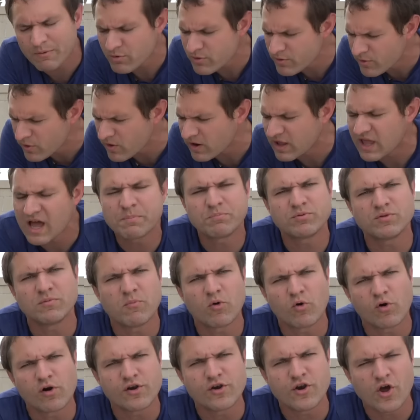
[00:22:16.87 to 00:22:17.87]
where there are a couple
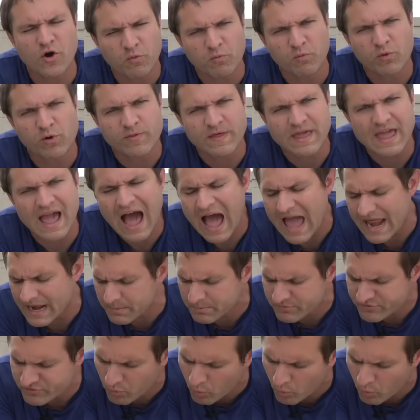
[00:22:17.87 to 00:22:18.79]
more noteworthy items,